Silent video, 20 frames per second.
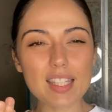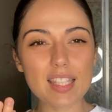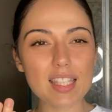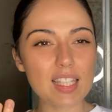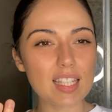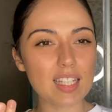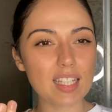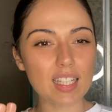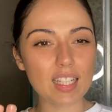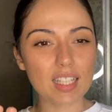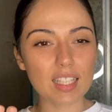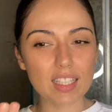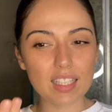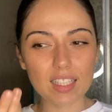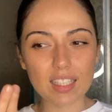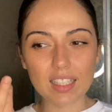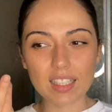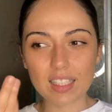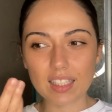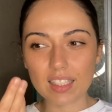like,
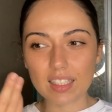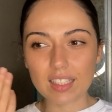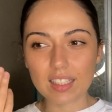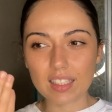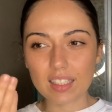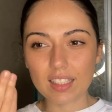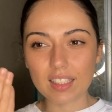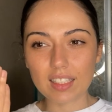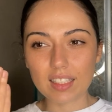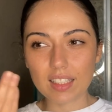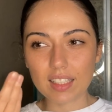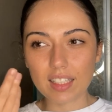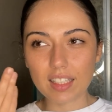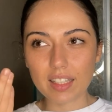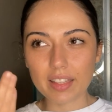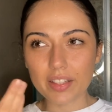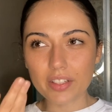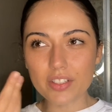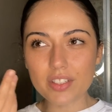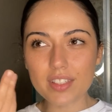
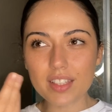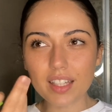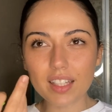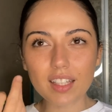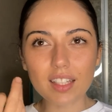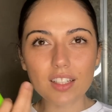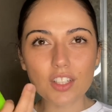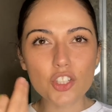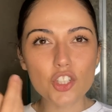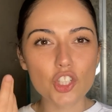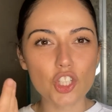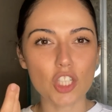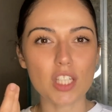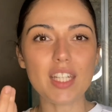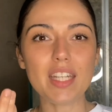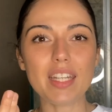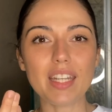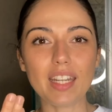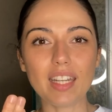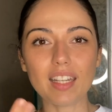there's like a
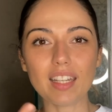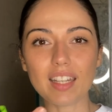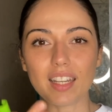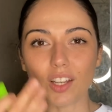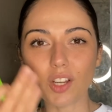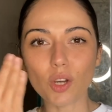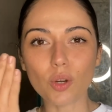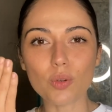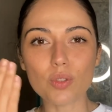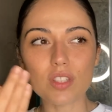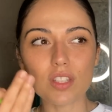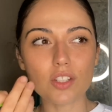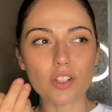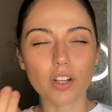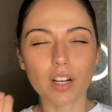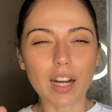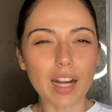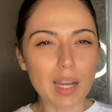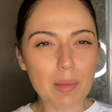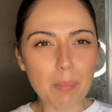sheen. It goes in
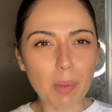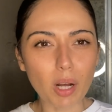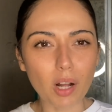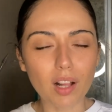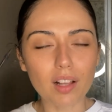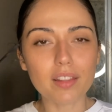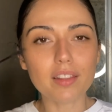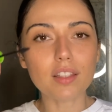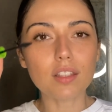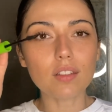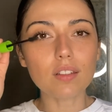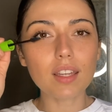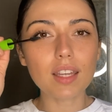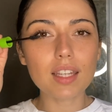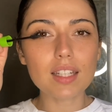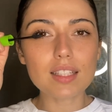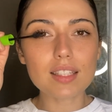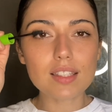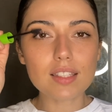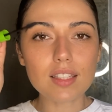your eyeball and then you
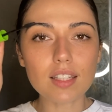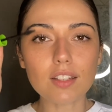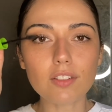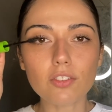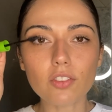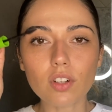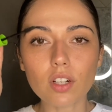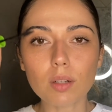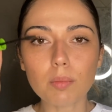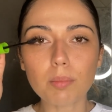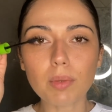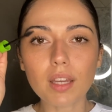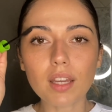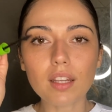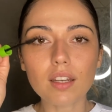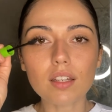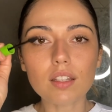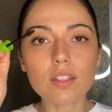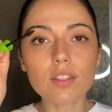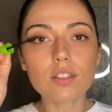can't see for a bit
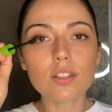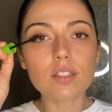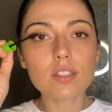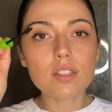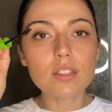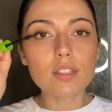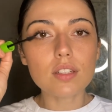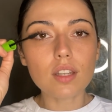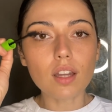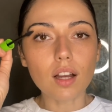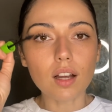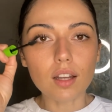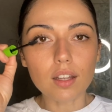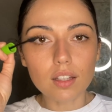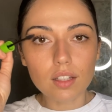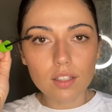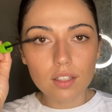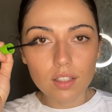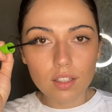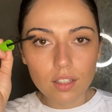and it's just not
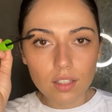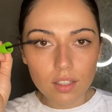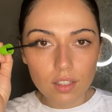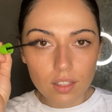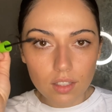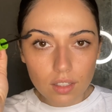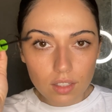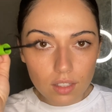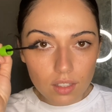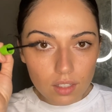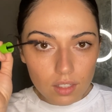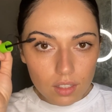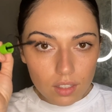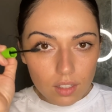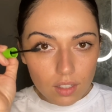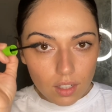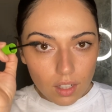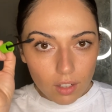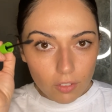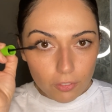
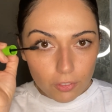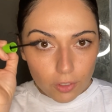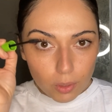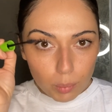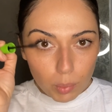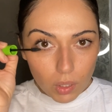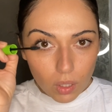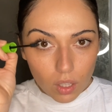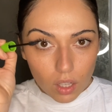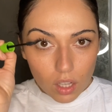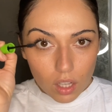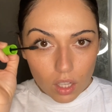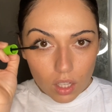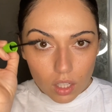comfortable.